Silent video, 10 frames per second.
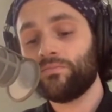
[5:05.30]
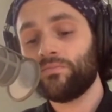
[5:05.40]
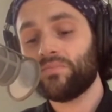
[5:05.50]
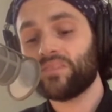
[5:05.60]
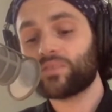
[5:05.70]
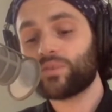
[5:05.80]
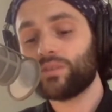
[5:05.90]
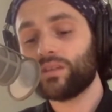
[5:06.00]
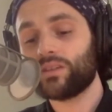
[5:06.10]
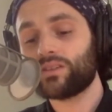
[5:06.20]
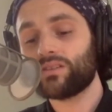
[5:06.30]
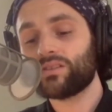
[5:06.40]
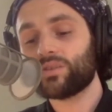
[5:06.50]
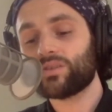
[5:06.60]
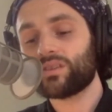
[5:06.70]
This revelation,
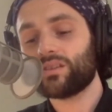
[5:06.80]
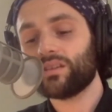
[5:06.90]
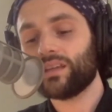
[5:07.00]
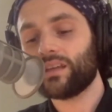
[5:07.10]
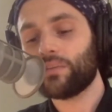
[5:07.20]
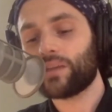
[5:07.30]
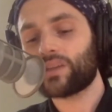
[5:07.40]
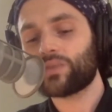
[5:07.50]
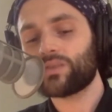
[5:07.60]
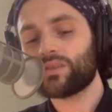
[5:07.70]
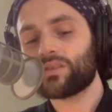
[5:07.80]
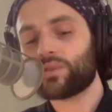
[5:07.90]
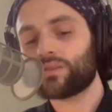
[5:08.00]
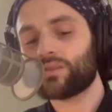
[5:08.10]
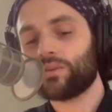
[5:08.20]
so suddenly and impetuously
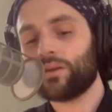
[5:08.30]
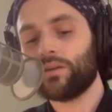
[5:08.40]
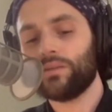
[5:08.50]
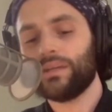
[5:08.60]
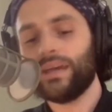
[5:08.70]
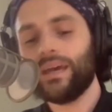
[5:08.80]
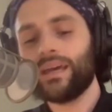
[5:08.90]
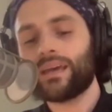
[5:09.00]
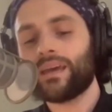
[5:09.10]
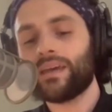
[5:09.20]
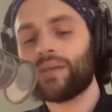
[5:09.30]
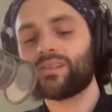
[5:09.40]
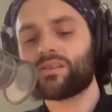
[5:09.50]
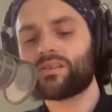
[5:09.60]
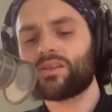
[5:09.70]
thrust upon me, came as
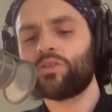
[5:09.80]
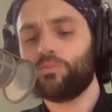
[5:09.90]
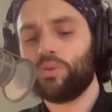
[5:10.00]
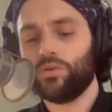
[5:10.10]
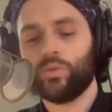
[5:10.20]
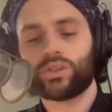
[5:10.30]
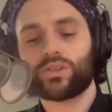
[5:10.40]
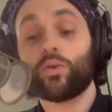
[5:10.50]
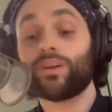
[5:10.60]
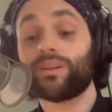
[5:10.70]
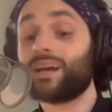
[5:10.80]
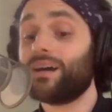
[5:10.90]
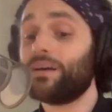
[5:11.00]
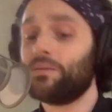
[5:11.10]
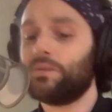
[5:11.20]
a thunderbolt which for a
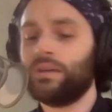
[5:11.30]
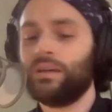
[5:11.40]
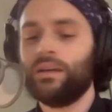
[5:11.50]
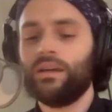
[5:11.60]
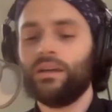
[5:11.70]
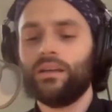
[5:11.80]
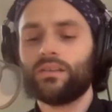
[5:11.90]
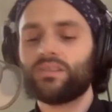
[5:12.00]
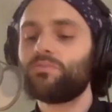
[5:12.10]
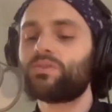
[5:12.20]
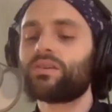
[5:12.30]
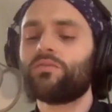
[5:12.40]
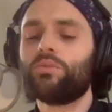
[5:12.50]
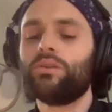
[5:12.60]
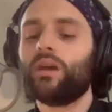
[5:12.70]
time seemed to
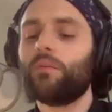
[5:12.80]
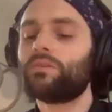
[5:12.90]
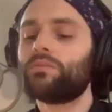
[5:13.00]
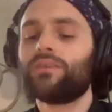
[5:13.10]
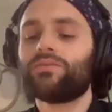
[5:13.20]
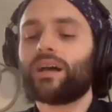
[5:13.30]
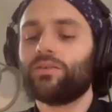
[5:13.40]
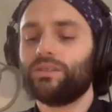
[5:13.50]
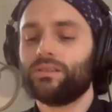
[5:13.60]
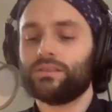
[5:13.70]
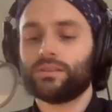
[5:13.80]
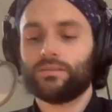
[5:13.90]
have benumbed my faculties.